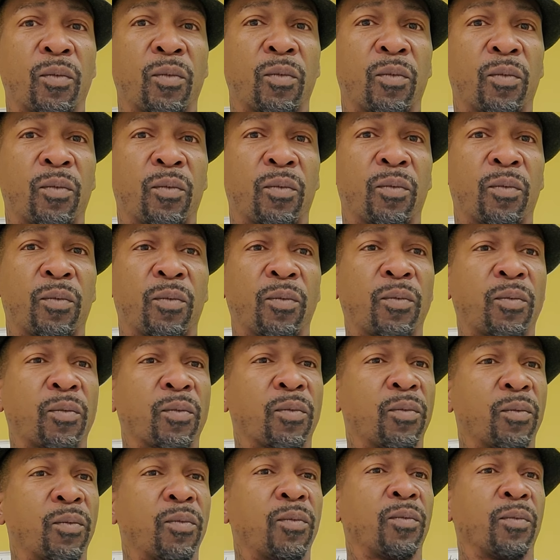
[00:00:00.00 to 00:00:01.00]
Yeah, we did this
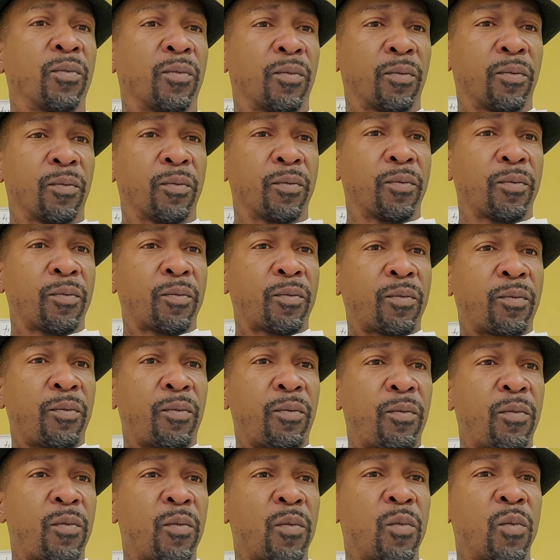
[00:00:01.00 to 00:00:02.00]
yesterday with Miss Sylvia.
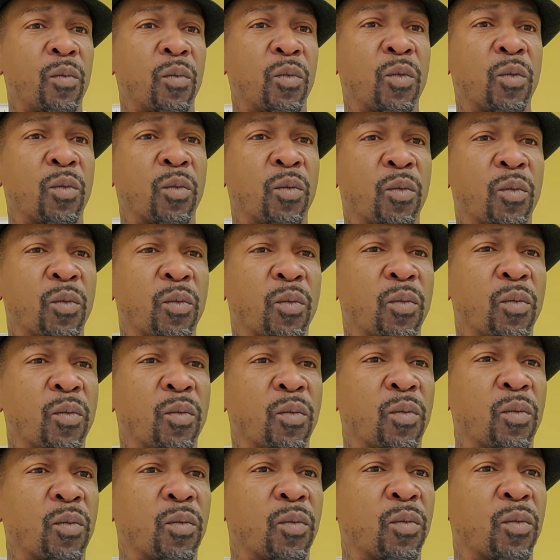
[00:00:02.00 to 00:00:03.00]
We did the whole
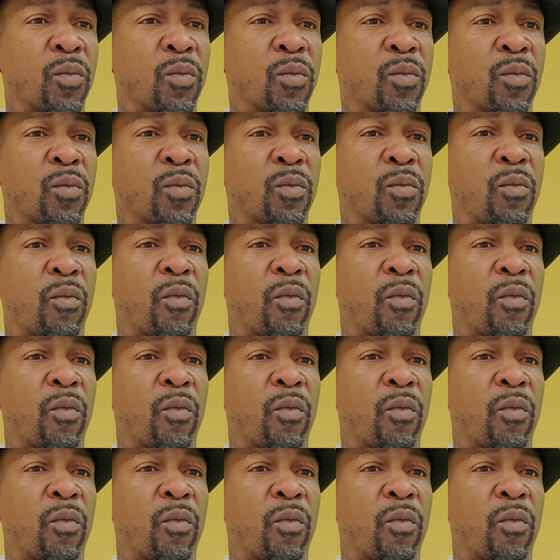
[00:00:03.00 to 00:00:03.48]
draping stuff.